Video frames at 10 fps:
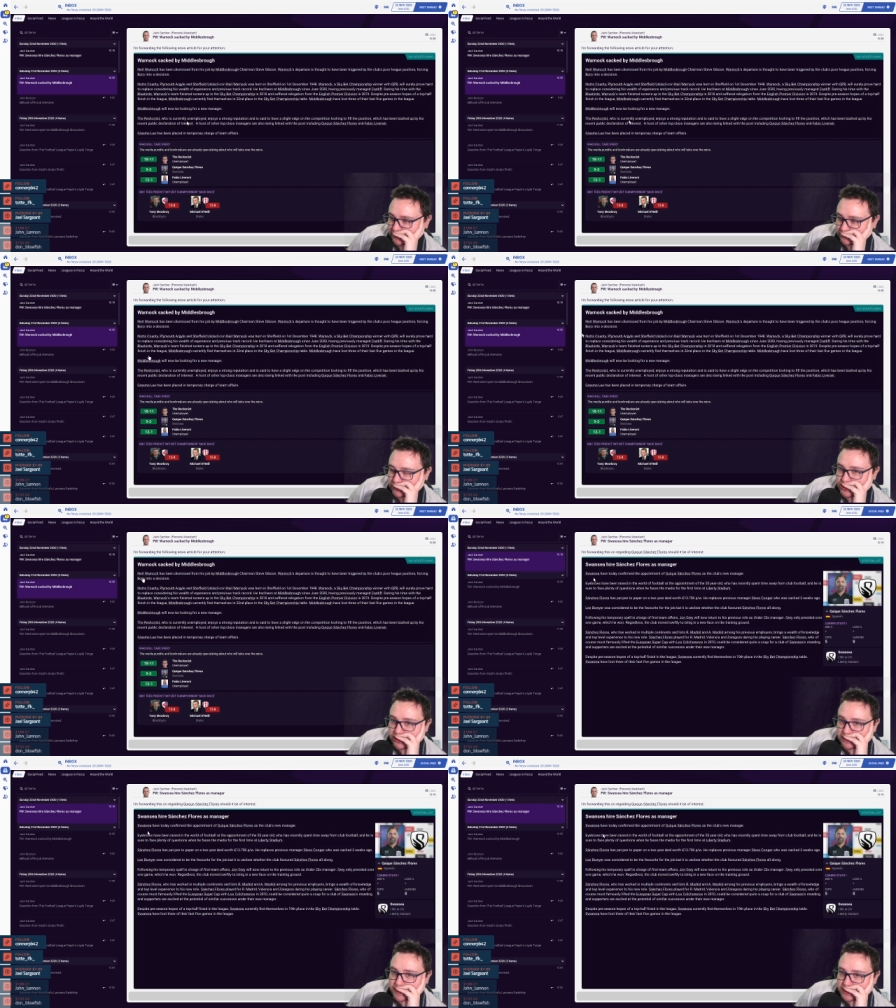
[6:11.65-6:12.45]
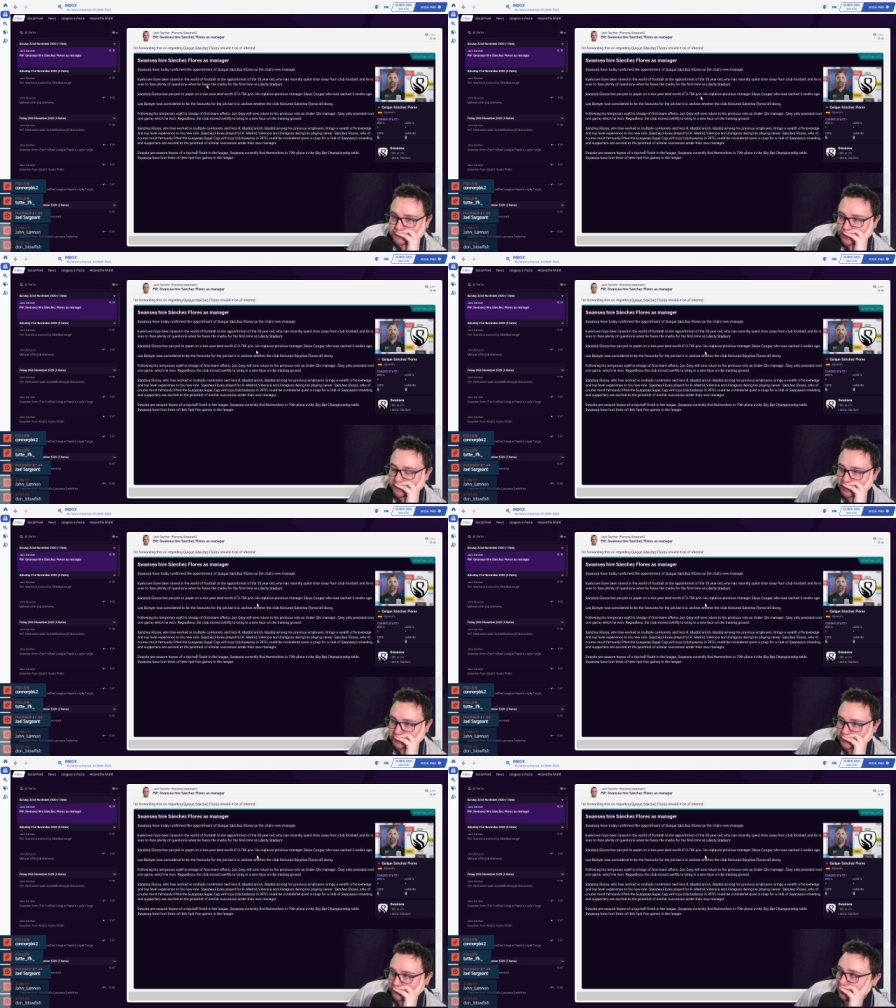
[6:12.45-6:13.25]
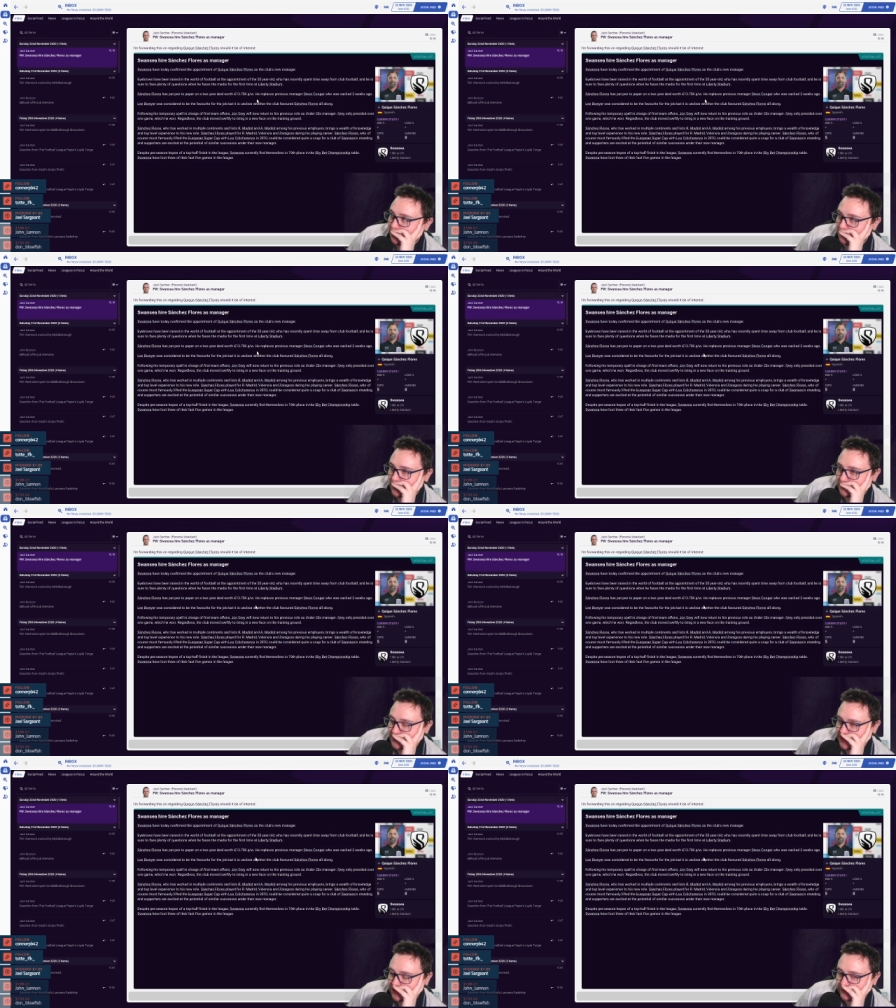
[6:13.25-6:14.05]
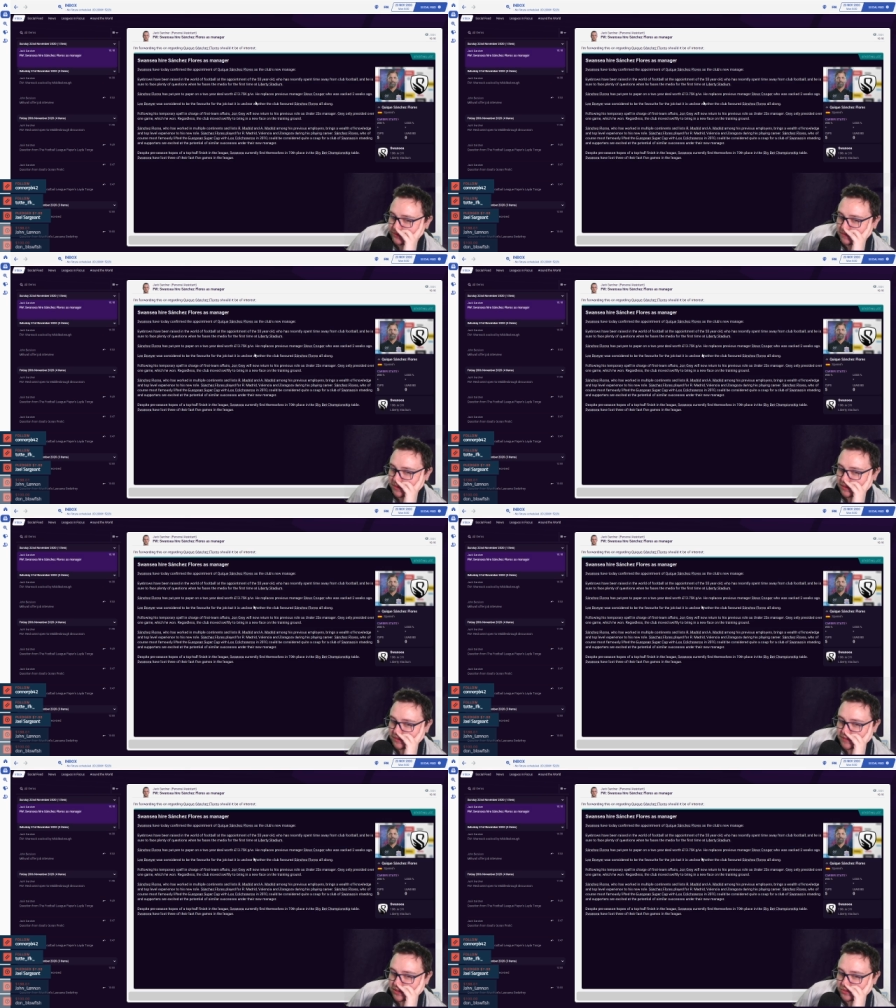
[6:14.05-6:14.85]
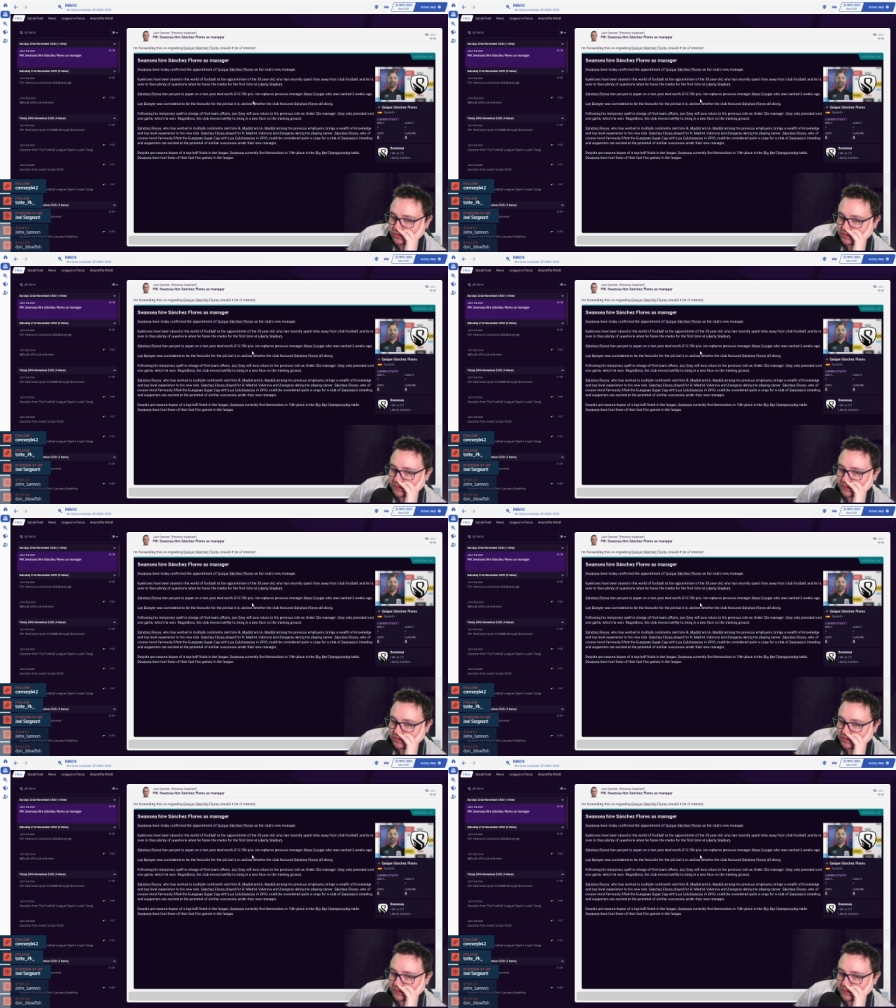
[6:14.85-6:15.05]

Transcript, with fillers: Unfortunately, Middlesbrough will probably want to play possession football and be cool